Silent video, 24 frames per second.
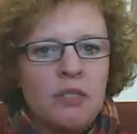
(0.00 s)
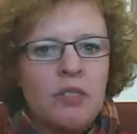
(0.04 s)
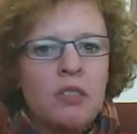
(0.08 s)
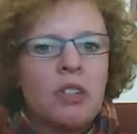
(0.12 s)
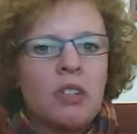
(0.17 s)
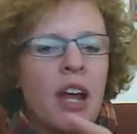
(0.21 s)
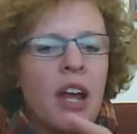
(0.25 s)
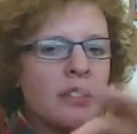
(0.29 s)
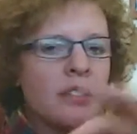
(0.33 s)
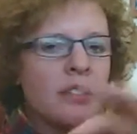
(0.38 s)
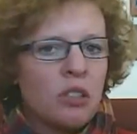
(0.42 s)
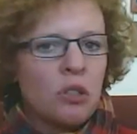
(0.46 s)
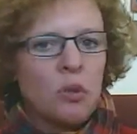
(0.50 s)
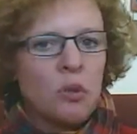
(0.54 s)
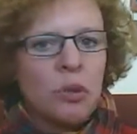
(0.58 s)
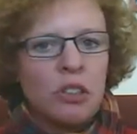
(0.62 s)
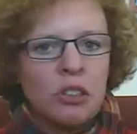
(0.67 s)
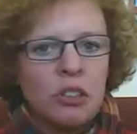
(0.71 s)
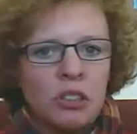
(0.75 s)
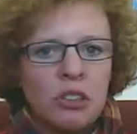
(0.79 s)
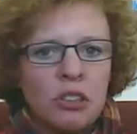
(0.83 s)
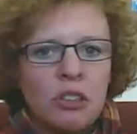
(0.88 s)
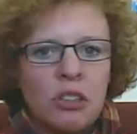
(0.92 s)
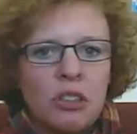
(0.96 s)
you can ask a
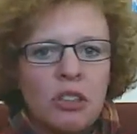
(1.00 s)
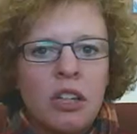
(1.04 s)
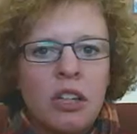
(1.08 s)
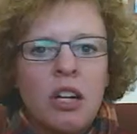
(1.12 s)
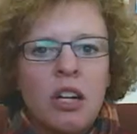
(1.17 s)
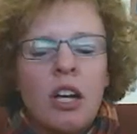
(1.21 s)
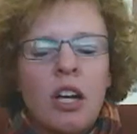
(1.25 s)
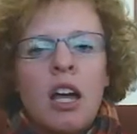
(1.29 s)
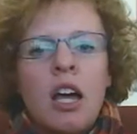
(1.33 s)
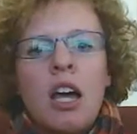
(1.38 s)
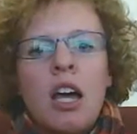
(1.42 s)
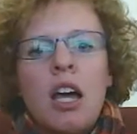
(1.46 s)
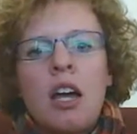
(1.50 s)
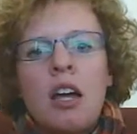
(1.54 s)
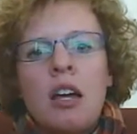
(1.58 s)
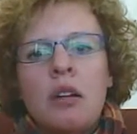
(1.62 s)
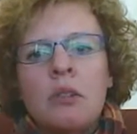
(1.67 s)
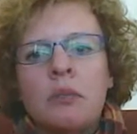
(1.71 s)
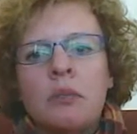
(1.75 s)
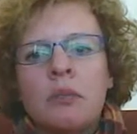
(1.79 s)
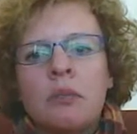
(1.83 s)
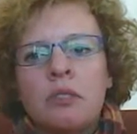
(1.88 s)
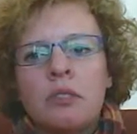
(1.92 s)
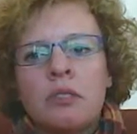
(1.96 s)
question.
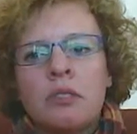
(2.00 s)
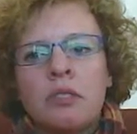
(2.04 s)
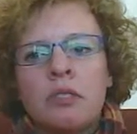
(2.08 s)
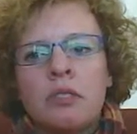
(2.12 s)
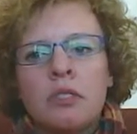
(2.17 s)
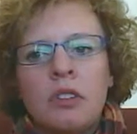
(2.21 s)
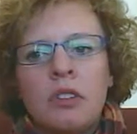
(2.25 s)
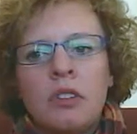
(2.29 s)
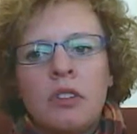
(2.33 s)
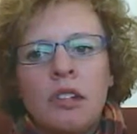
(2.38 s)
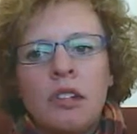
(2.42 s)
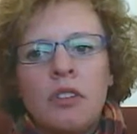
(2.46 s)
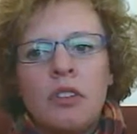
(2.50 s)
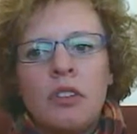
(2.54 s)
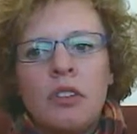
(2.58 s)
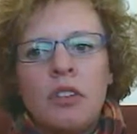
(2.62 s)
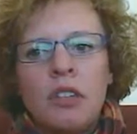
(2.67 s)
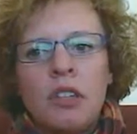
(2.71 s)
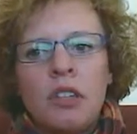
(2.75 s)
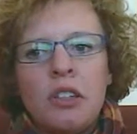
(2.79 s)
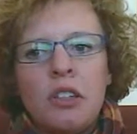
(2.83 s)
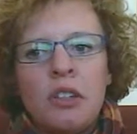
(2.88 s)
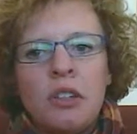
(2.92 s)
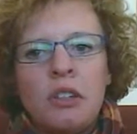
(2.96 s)
If you
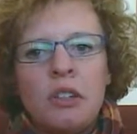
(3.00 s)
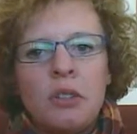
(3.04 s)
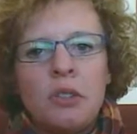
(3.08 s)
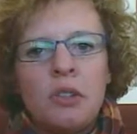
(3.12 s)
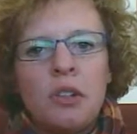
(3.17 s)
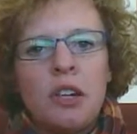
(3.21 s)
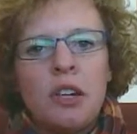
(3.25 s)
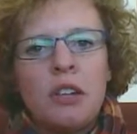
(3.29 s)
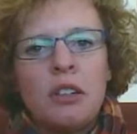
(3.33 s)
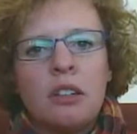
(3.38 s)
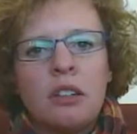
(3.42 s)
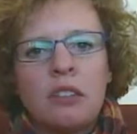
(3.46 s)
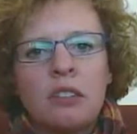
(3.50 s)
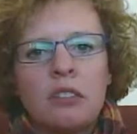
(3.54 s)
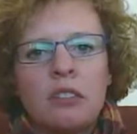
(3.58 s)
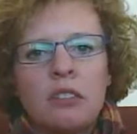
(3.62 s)
need to,